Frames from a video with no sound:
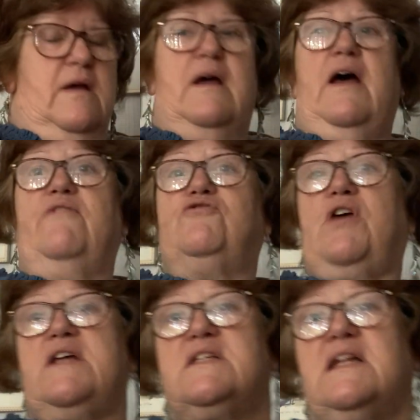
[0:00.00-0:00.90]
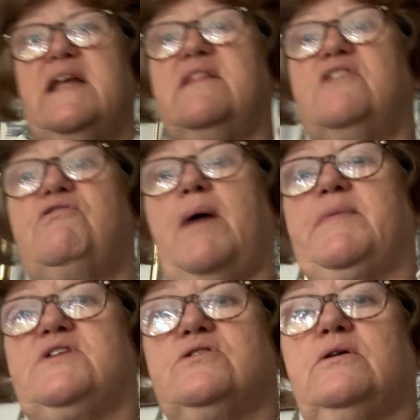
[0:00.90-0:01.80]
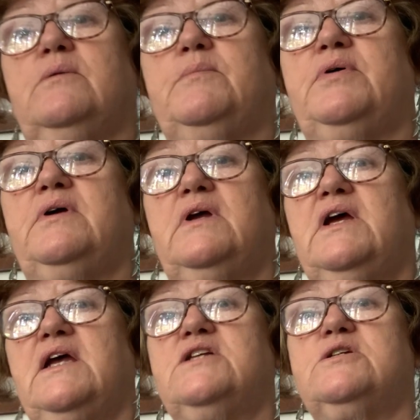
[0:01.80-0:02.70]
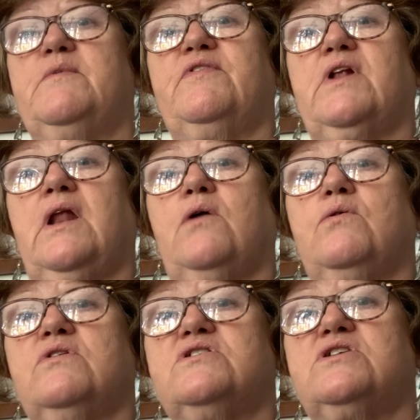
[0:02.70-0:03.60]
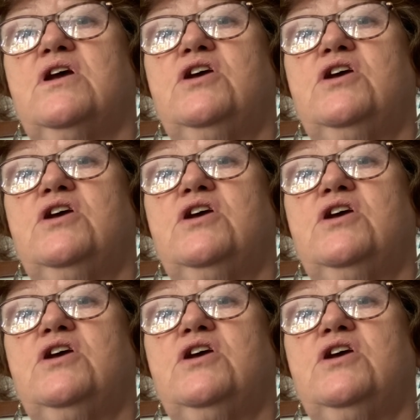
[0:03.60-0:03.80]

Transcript: I've dressed Lynn the rabbit up in some of the clothes.